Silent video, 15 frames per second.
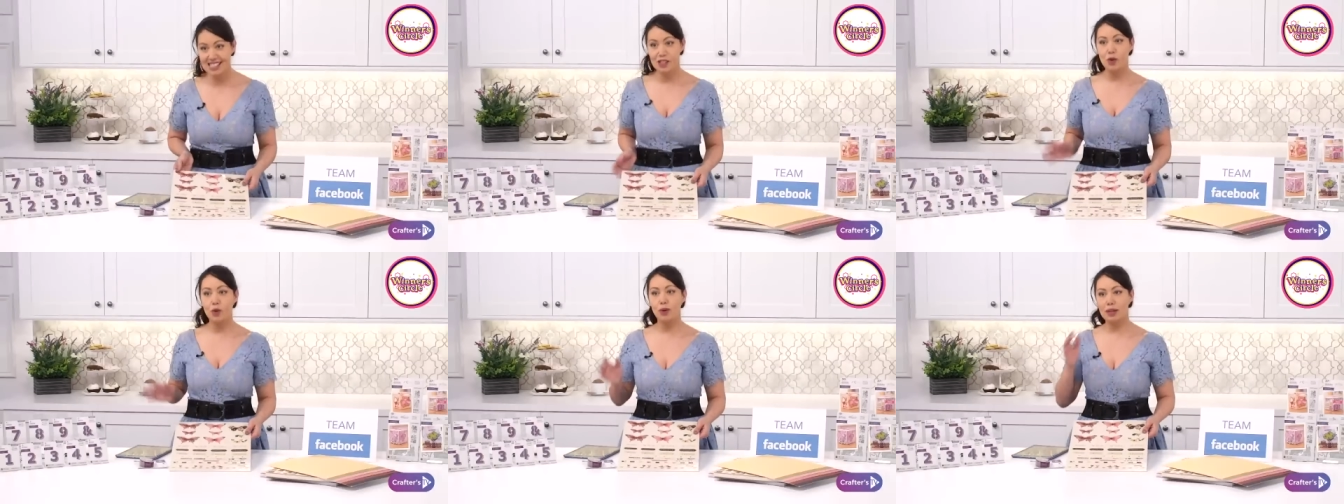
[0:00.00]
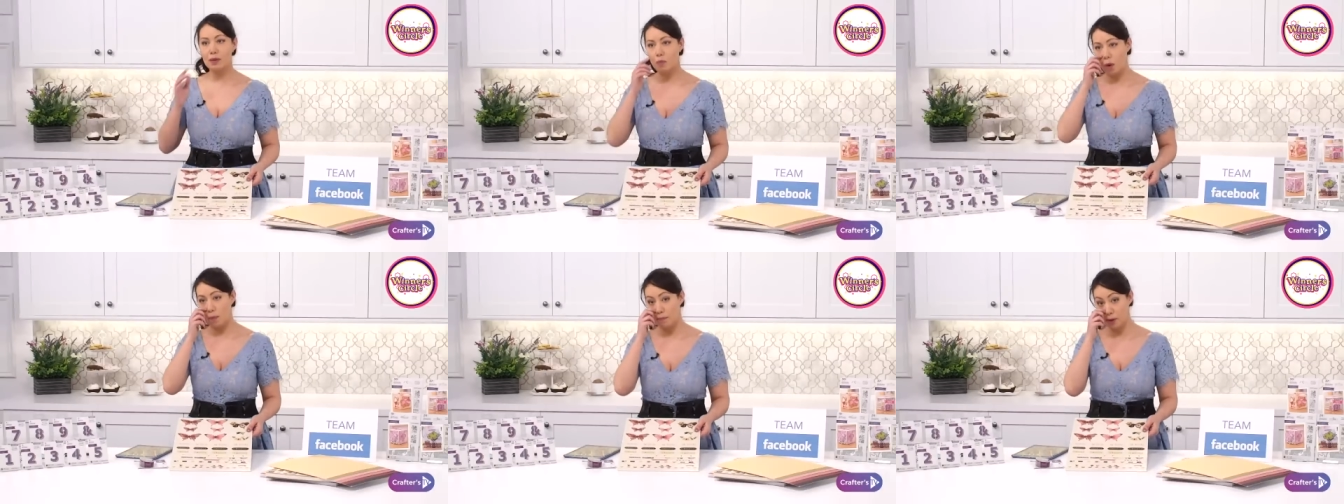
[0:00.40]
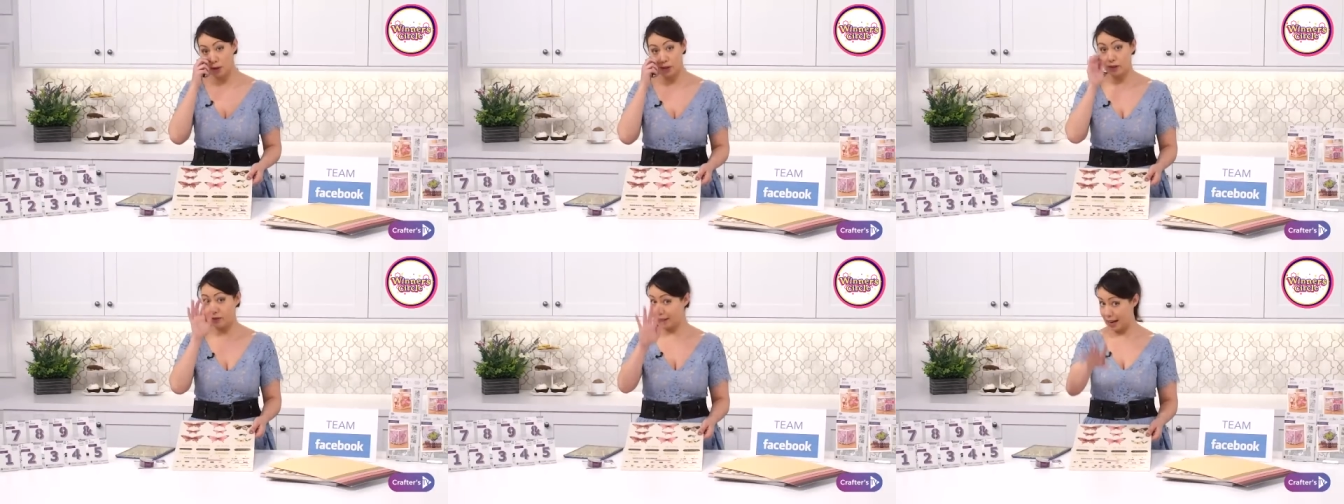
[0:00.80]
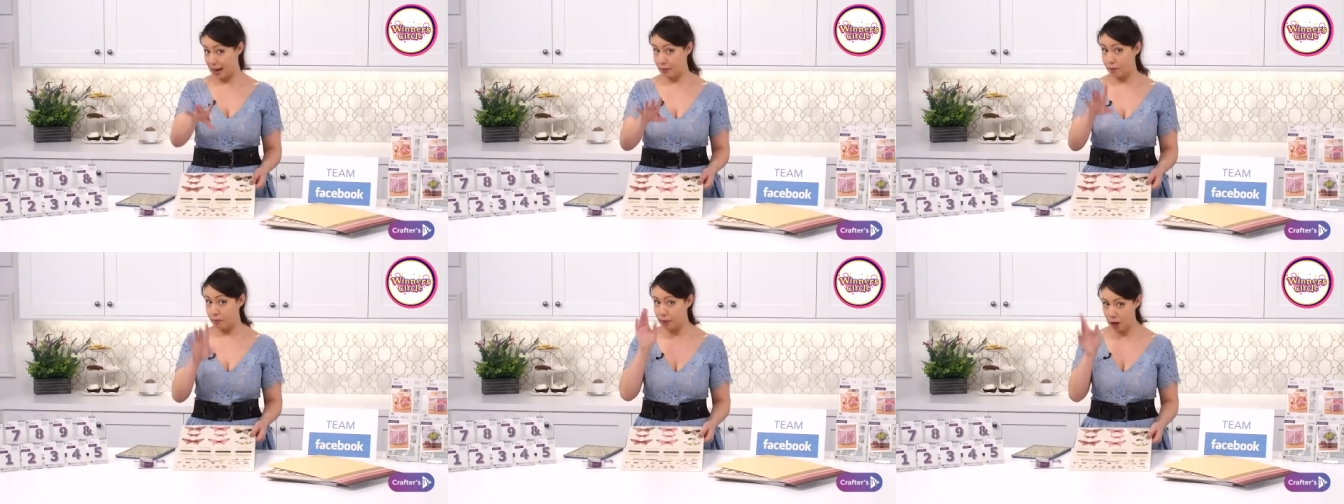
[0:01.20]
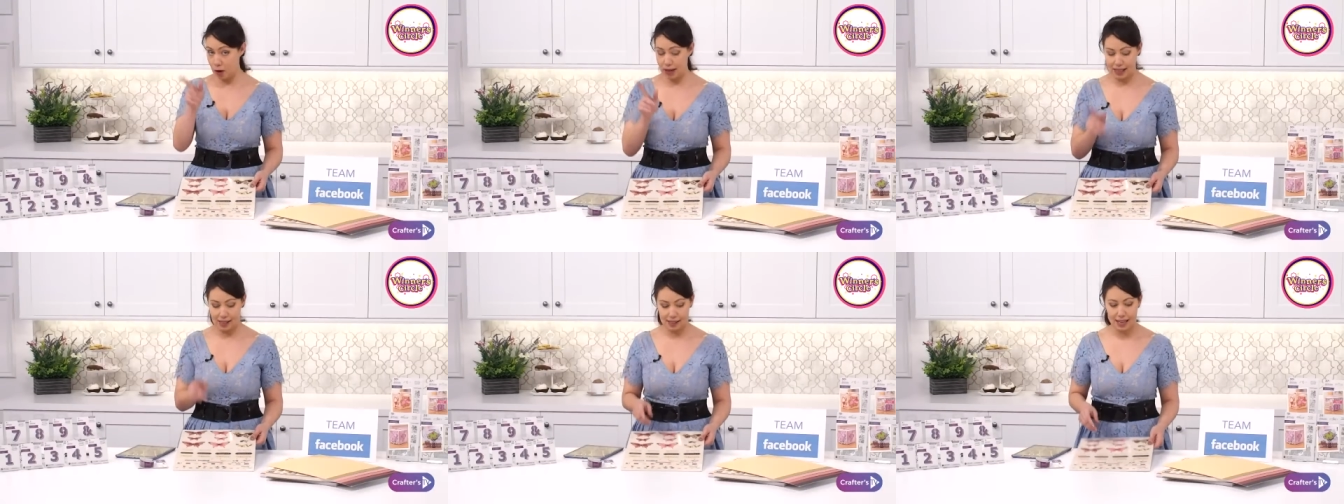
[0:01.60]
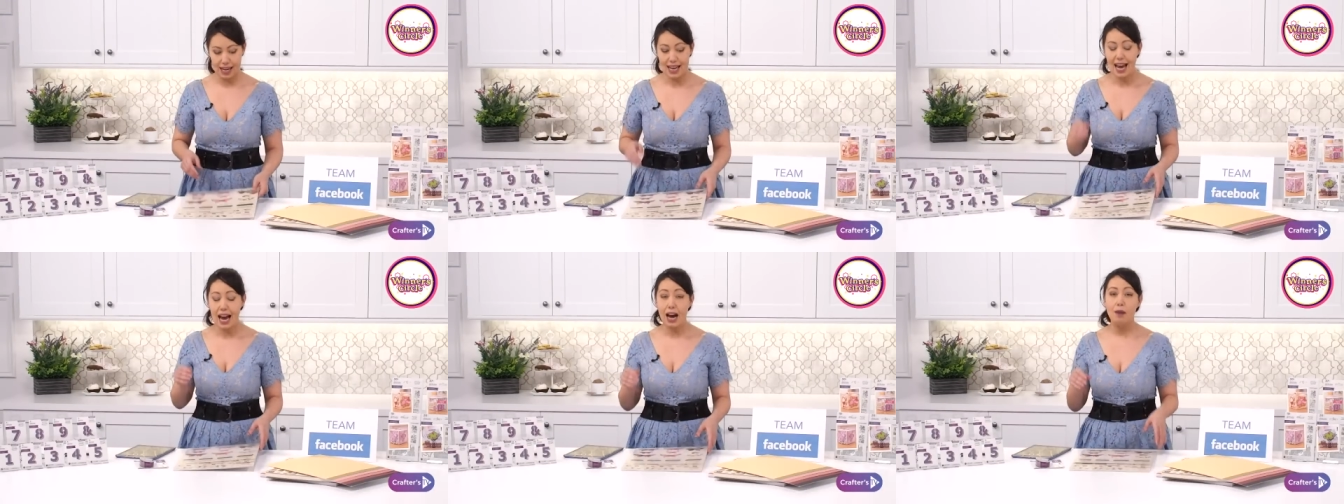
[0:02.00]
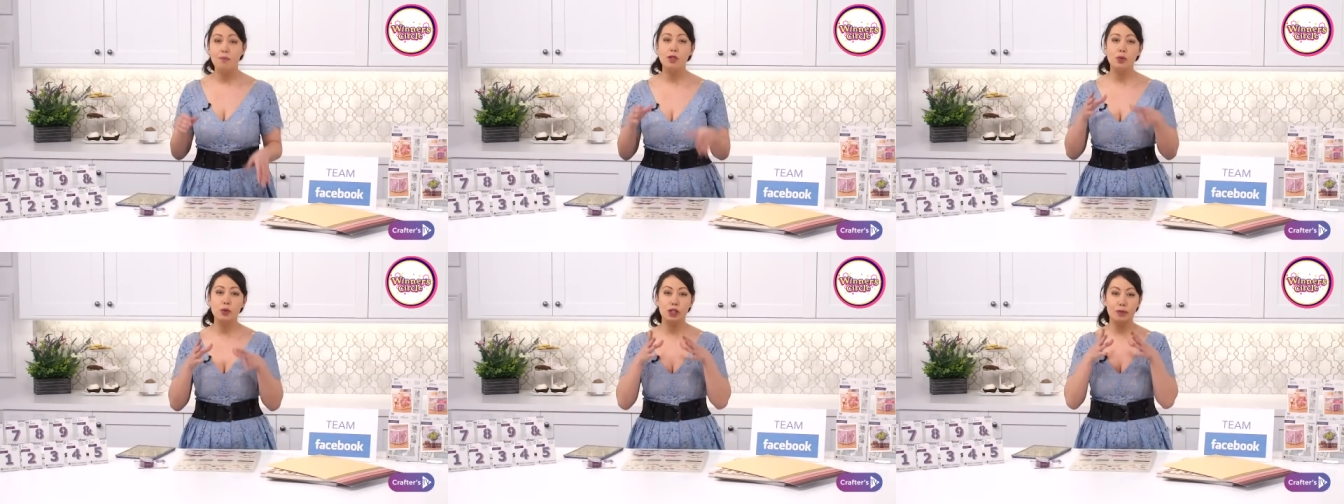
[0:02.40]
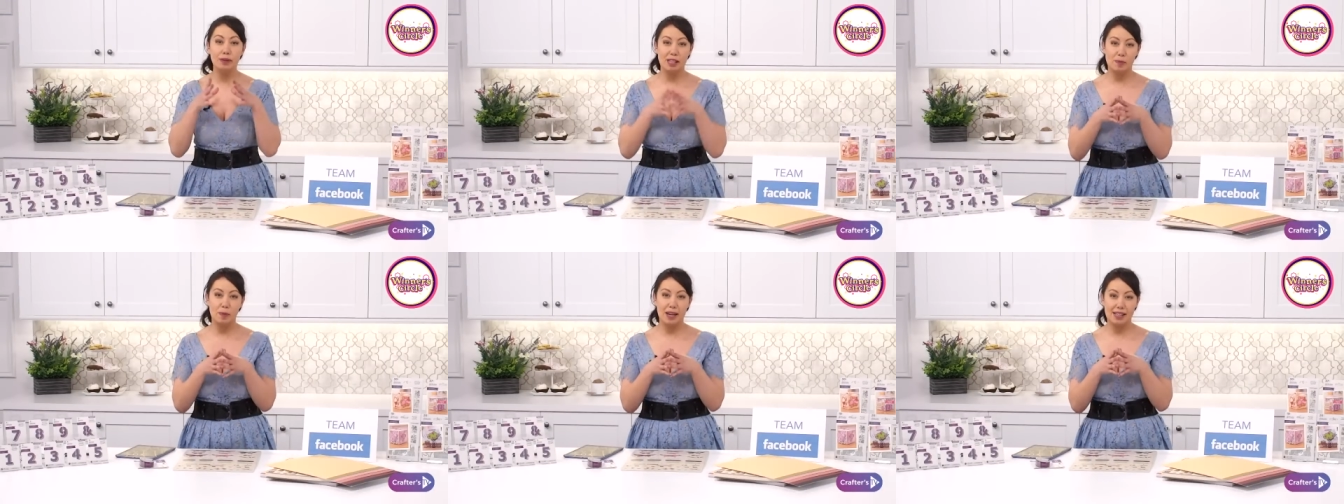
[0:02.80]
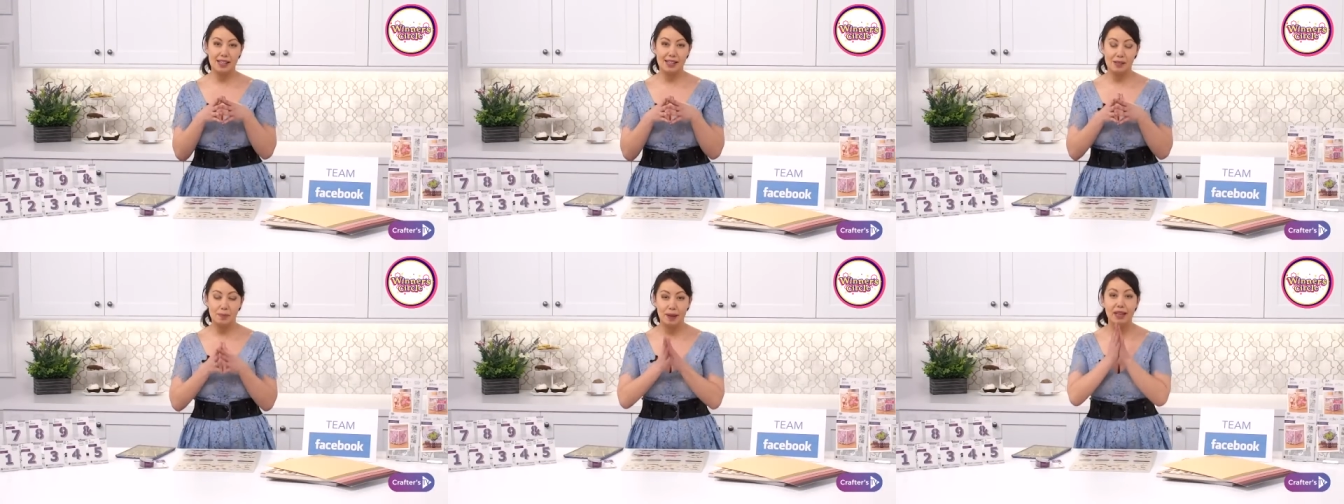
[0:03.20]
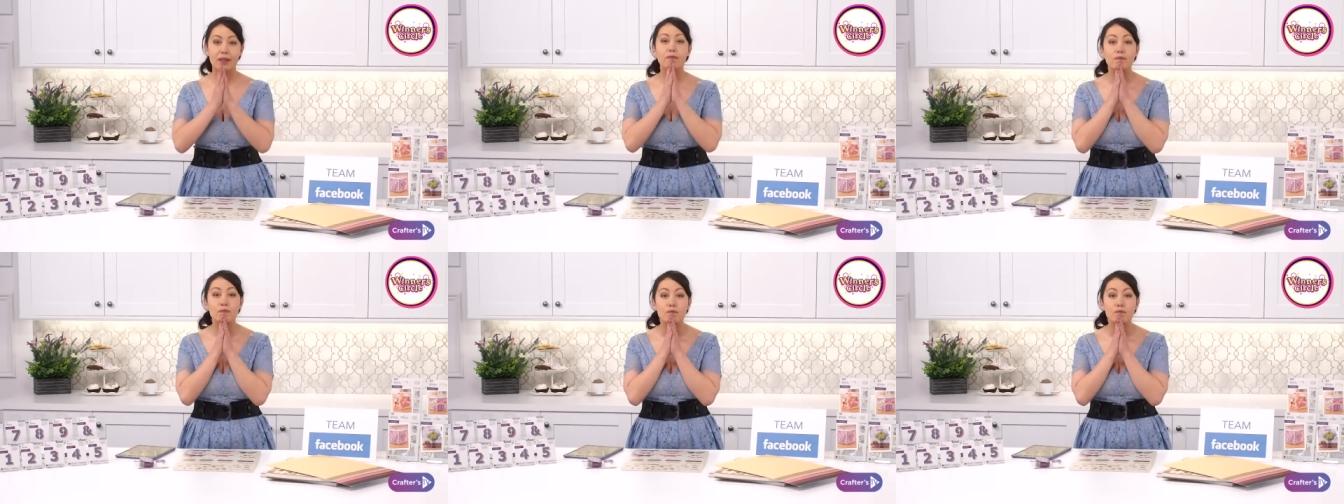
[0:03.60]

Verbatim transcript: it's all in one bundle. Now, be honest, how much would you expect it to be?